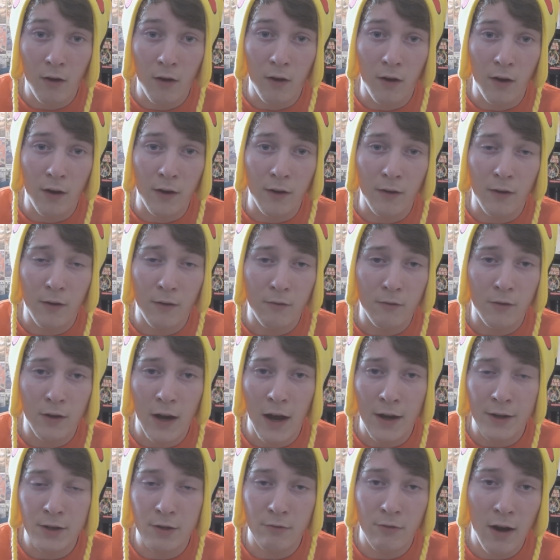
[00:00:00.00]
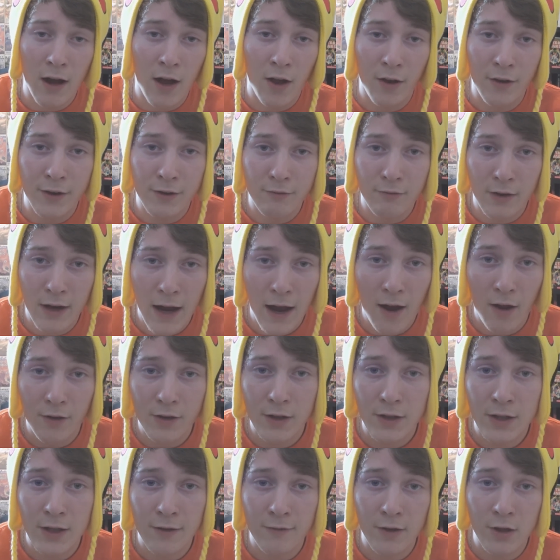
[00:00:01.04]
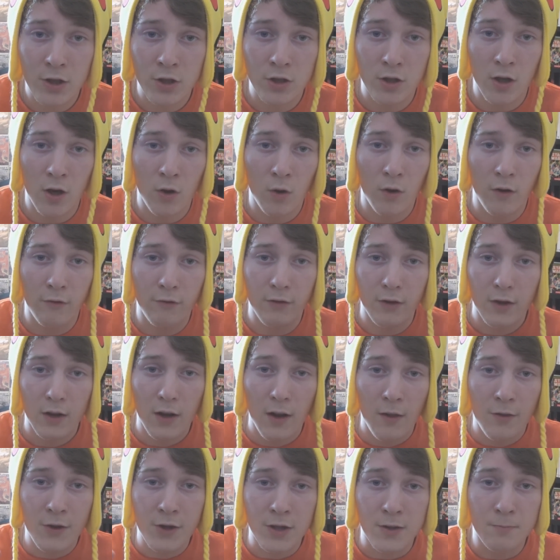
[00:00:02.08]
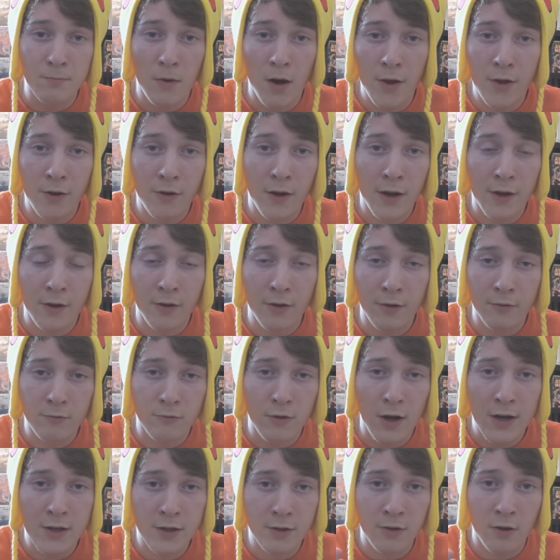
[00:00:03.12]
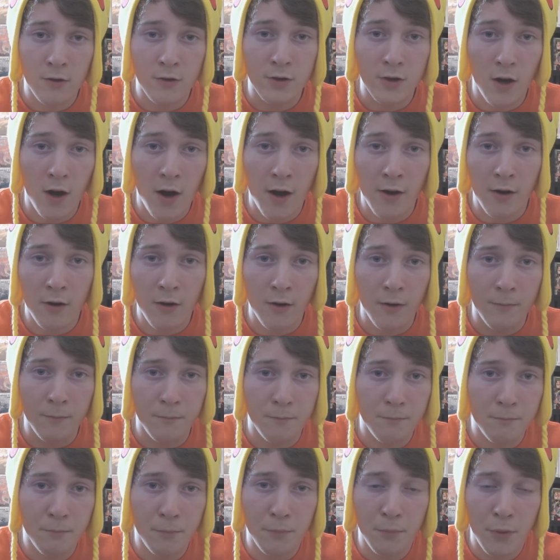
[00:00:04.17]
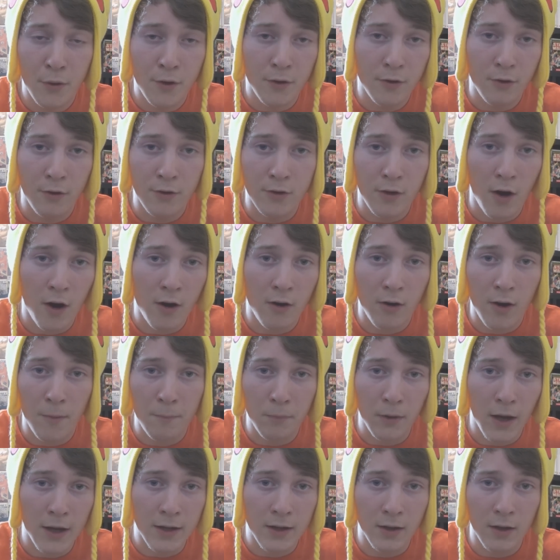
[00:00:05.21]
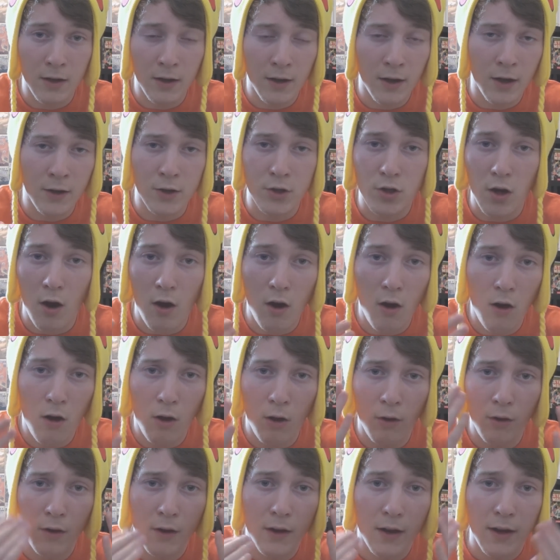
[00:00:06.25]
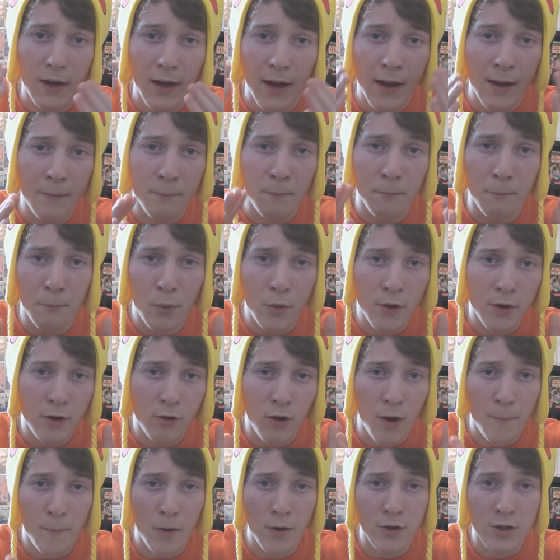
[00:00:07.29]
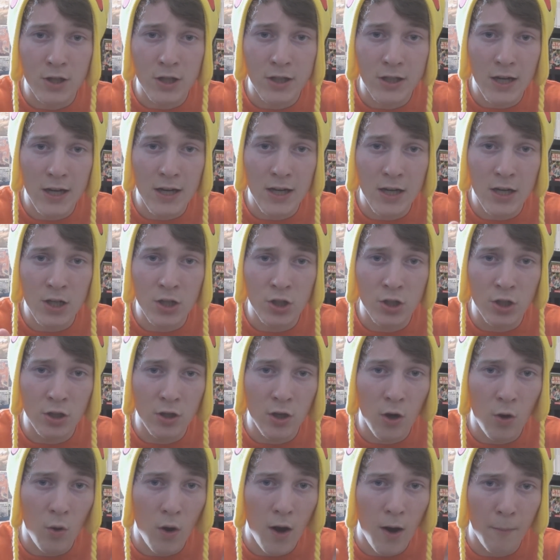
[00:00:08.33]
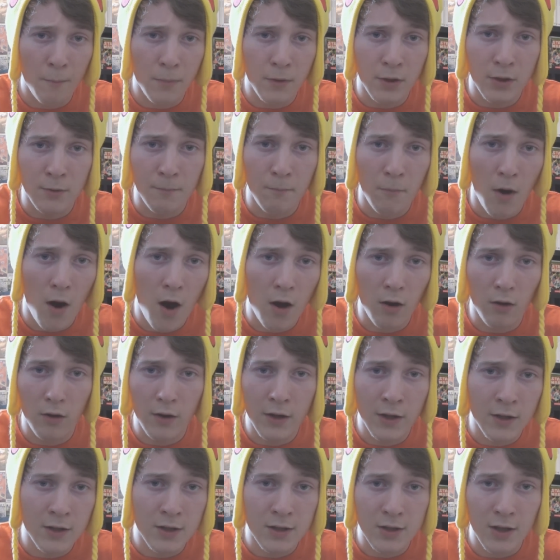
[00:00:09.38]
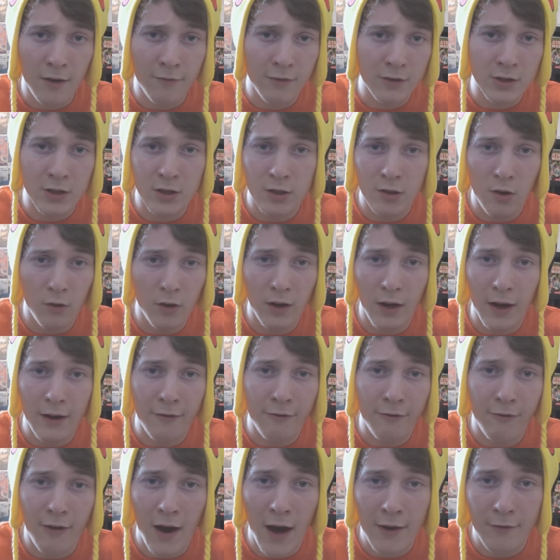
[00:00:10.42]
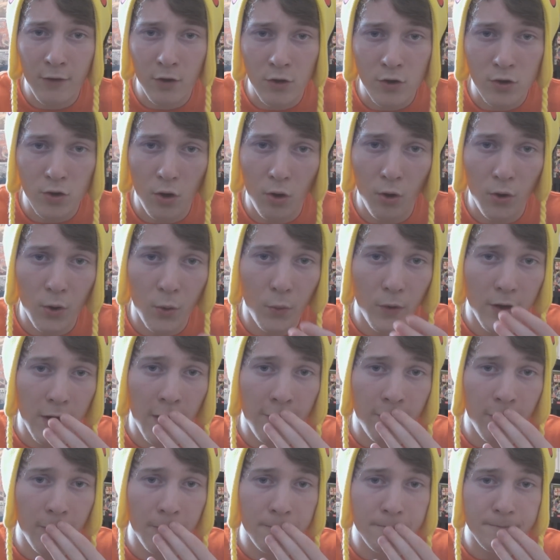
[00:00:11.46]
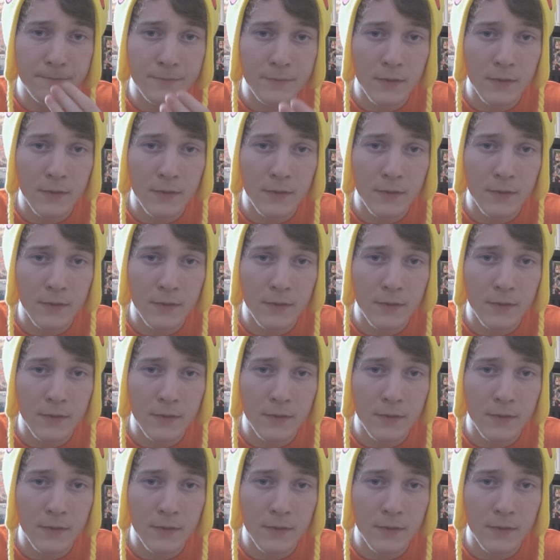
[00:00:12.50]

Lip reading: It's a reality TV show of this mother and raising her daughter and putting her daughter up like a doll and putting her up on stage to go up and modeling and stuff, and she's only like 5 years old or whatever.